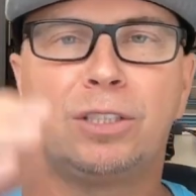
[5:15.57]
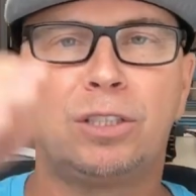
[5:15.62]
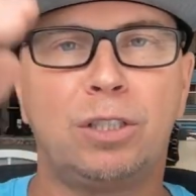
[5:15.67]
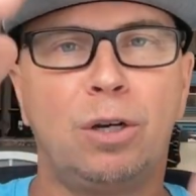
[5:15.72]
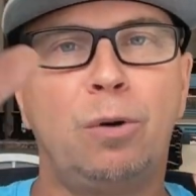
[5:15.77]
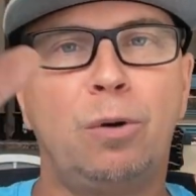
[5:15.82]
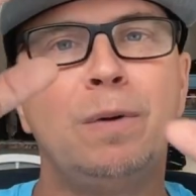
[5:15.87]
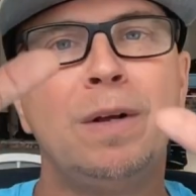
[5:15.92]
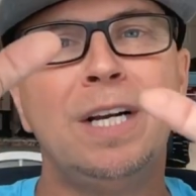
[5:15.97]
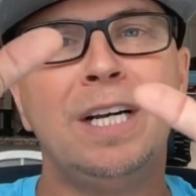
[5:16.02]

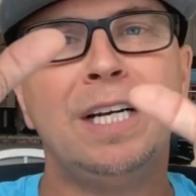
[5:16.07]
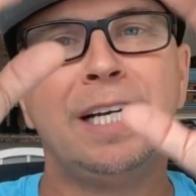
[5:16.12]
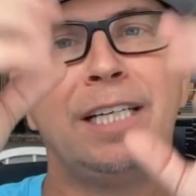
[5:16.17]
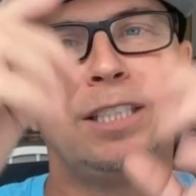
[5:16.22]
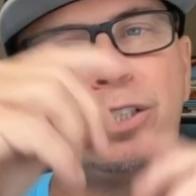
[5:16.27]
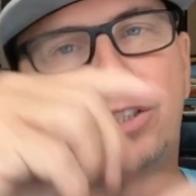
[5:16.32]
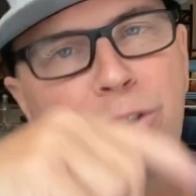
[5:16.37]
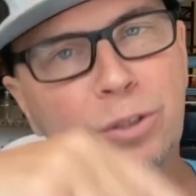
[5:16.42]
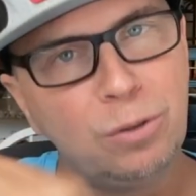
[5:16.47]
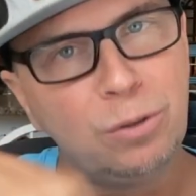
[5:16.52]
So
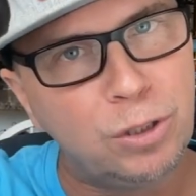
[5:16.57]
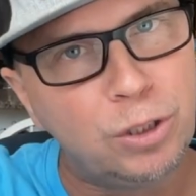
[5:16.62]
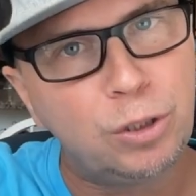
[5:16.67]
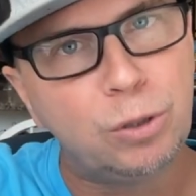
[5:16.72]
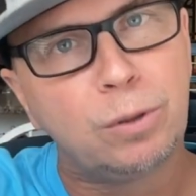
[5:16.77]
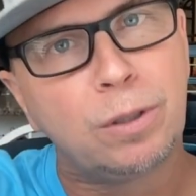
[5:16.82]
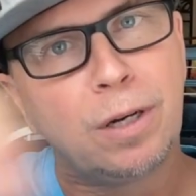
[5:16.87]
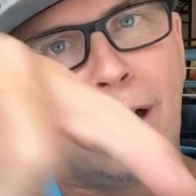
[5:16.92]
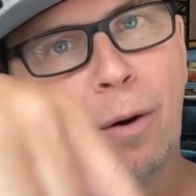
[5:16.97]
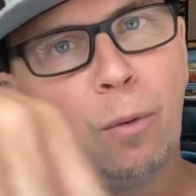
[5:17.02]
as soon as
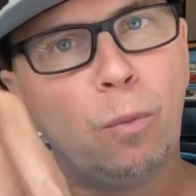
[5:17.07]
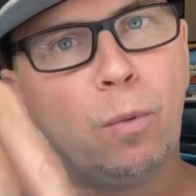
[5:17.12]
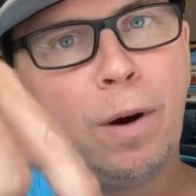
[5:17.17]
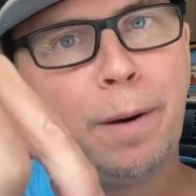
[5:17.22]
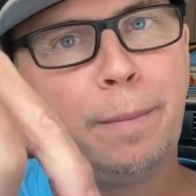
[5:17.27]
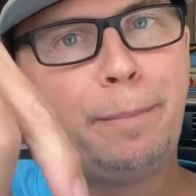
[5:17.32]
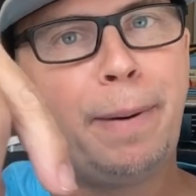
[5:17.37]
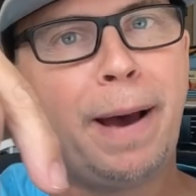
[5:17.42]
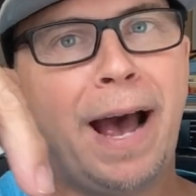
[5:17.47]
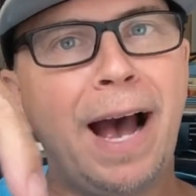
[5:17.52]
you cut
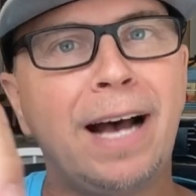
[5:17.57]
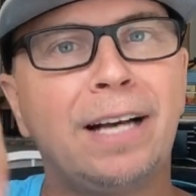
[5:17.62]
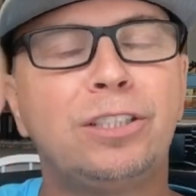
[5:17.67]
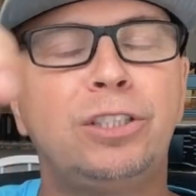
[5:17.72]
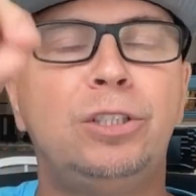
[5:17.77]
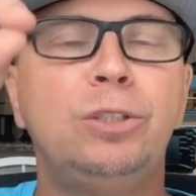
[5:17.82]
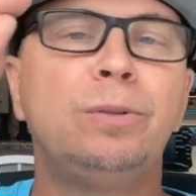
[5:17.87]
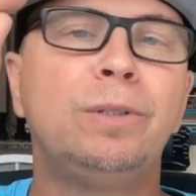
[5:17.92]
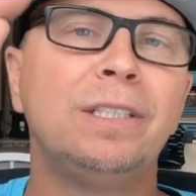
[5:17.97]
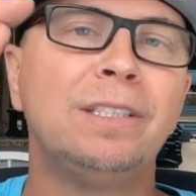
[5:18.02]
one
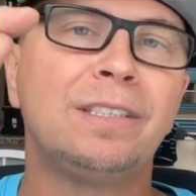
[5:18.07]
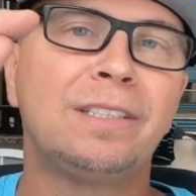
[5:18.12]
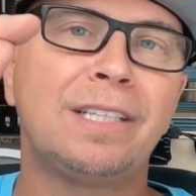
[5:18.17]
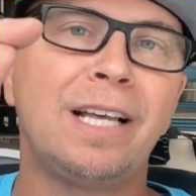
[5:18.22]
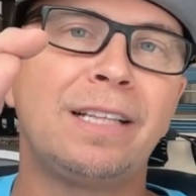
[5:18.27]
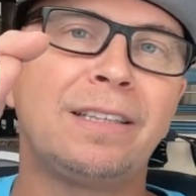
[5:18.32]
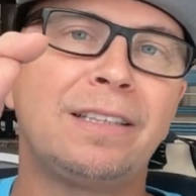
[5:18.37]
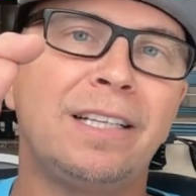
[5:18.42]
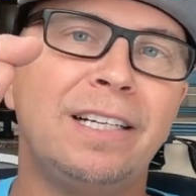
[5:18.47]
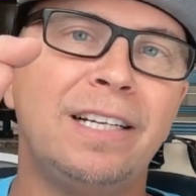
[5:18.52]
pass, you can
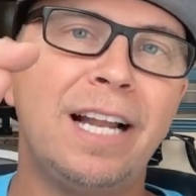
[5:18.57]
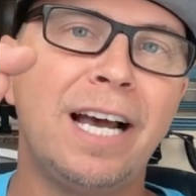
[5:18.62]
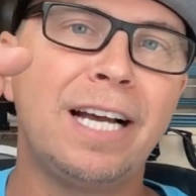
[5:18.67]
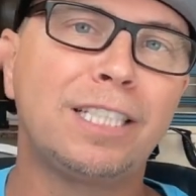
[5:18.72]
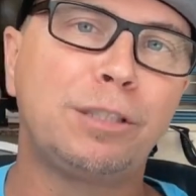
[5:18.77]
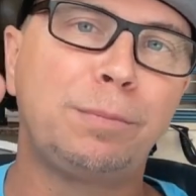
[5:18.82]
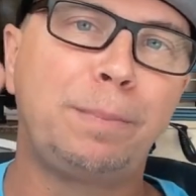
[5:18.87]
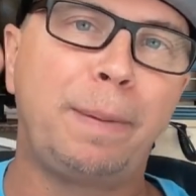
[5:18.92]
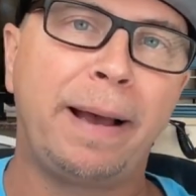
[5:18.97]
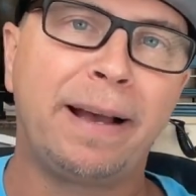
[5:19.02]
set the
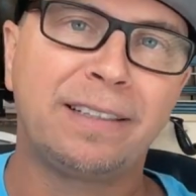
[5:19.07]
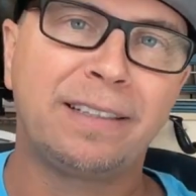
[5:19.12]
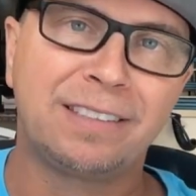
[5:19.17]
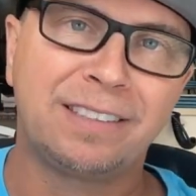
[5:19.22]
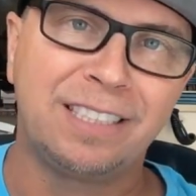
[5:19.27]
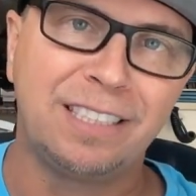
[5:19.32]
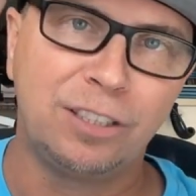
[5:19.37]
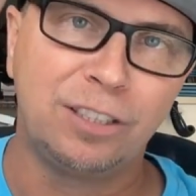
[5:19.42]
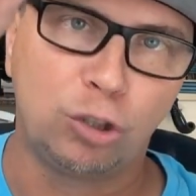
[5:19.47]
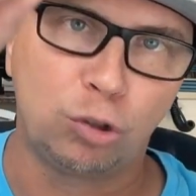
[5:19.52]
next pass
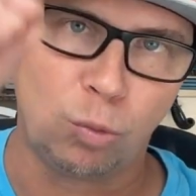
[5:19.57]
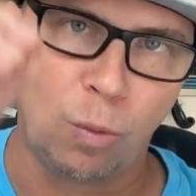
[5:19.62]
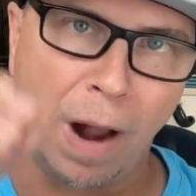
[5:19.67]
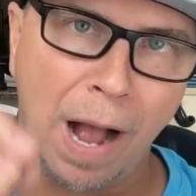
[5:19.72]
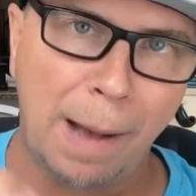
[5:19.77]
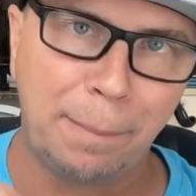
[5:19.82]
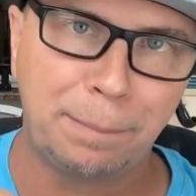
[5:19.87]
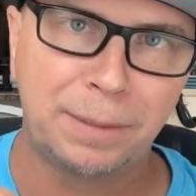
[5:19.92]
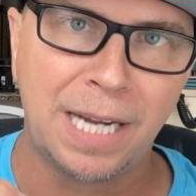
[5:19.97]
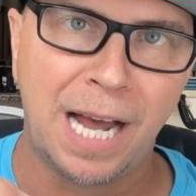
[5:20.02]
to
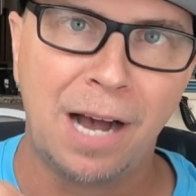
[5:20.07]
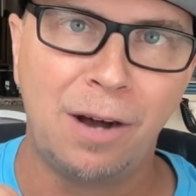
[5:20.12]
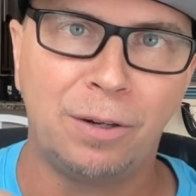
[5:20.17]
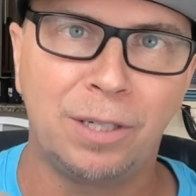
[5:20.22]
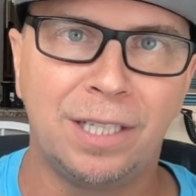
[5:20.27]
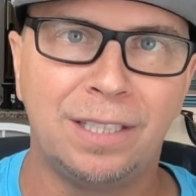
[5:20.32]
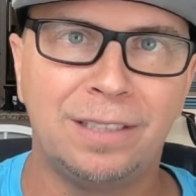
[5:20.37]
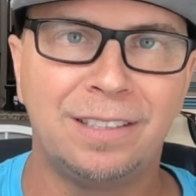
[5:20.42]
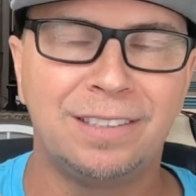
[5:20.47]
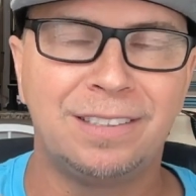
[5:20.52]
drop
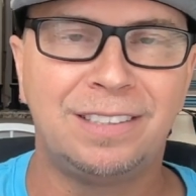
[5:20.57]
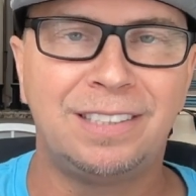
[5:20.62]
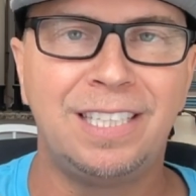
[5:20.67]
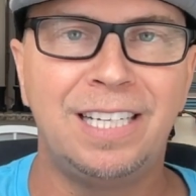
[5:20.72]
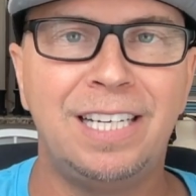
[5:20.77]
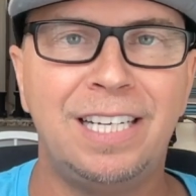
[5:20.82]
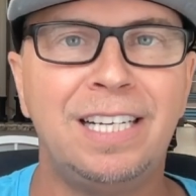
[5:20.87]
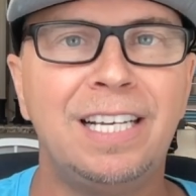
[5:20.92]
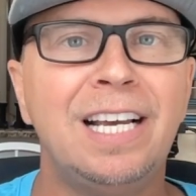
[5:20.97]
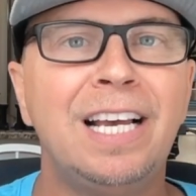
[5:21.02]
down in the
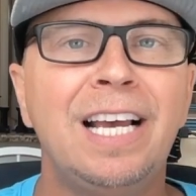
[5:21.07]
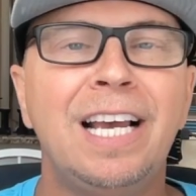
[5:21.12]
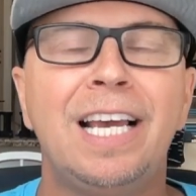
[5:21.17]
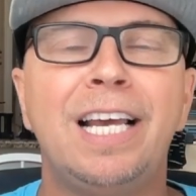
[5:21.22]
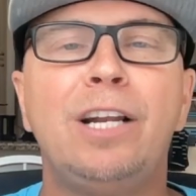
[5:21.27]
z,